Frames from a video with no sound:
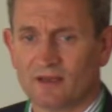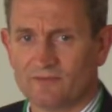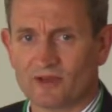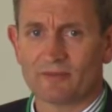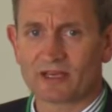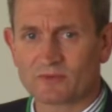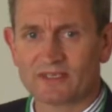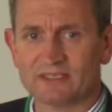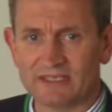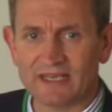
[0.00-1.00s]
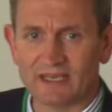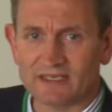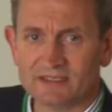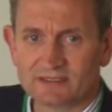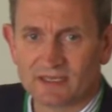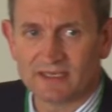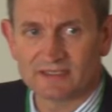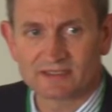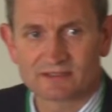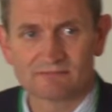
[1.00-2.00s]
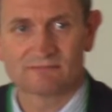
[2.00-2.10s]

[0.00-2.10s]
if you go back 20 years, it's